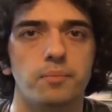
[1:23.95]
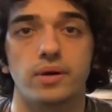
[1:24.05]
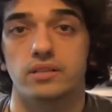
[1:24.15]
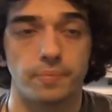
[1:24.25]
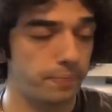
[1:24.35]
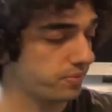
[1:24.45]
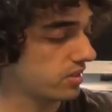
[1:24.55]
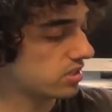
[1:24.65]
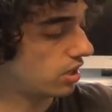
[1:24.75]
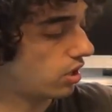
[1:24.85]
but
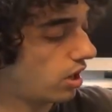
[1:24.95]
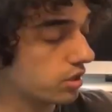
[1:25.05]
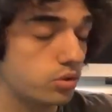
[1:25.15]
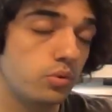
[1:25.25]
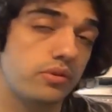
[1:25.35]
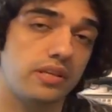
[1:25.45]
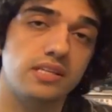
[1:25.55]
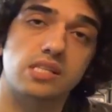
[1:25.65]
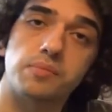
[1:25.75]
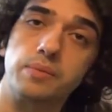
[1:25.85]
there's a lot of cool
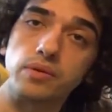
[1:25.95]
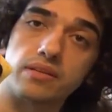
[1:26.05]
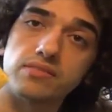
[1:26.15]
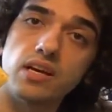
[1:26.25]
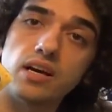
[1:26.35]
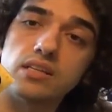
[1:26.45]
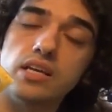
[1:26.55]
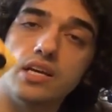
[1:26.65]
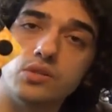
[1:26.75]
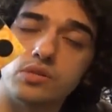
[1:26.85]
things that people have
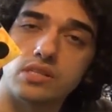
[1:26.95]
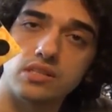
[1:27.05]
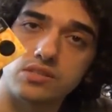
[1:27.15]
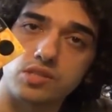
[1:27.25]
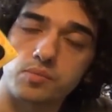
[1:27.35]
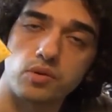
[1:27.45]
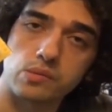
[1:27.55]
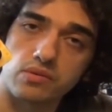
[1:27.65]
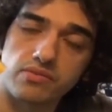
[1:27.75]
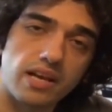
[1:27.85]
done using these
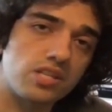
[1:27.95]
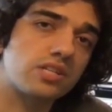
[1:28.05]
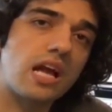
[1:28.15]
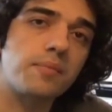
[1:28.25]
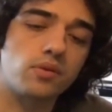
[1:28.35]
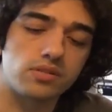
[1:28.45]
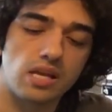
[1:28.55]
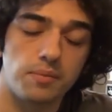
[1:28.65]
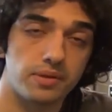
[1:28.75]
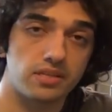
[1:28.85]
disposable flash cameras